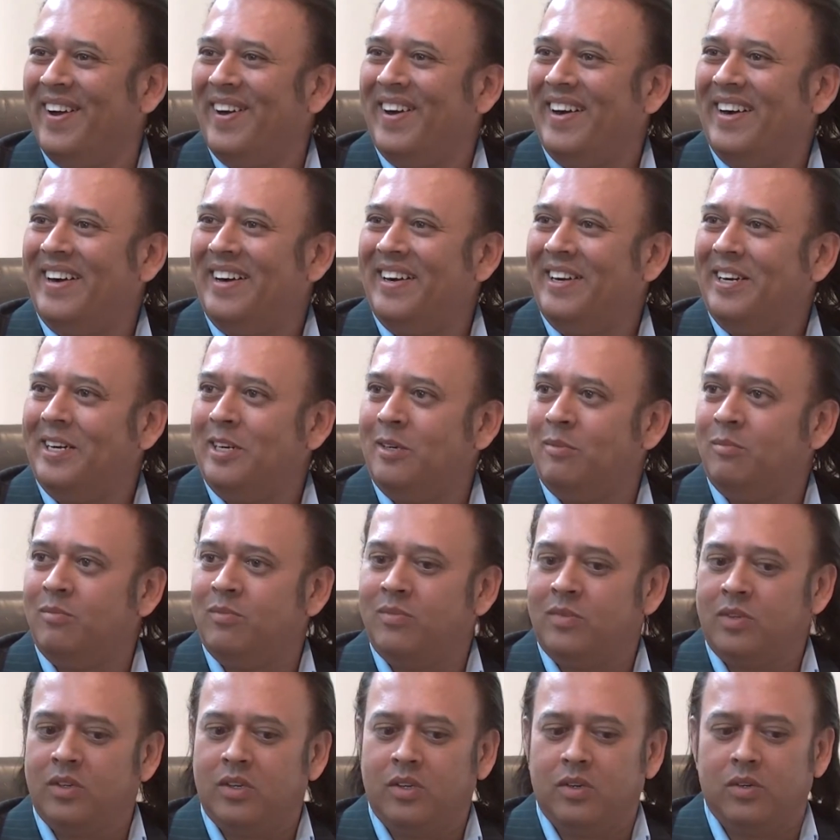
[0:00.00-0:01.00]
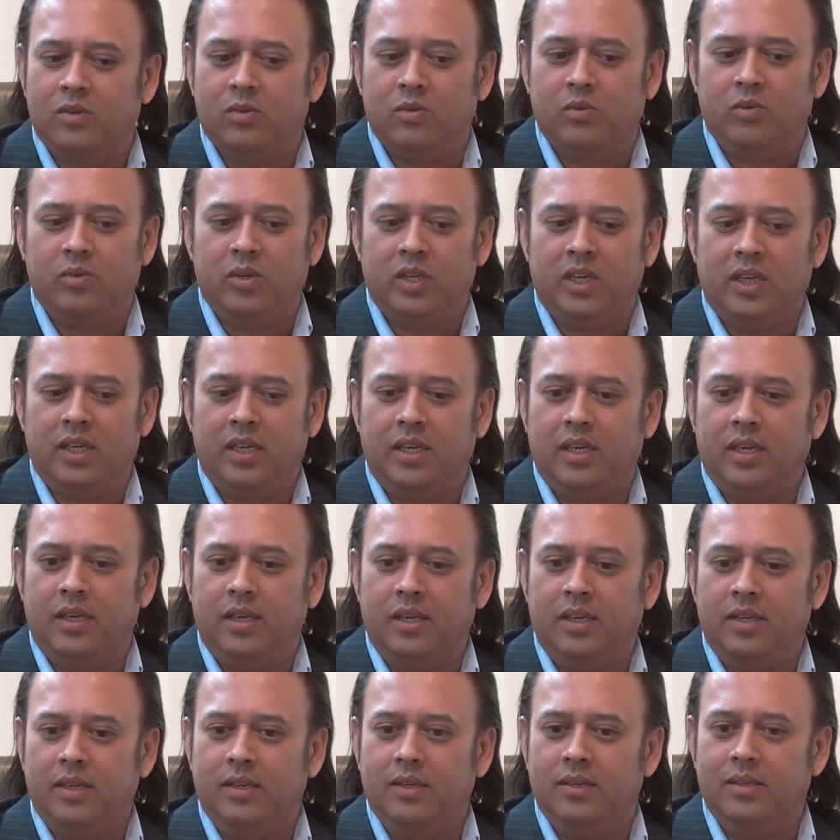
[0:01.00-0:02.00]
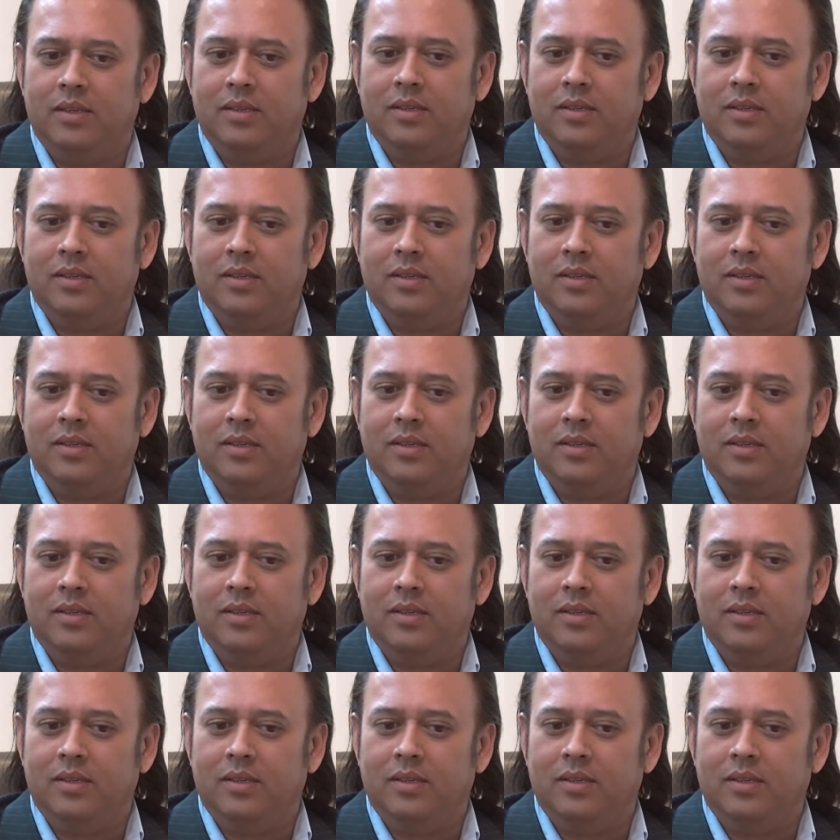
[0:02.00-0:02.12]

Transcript: um, we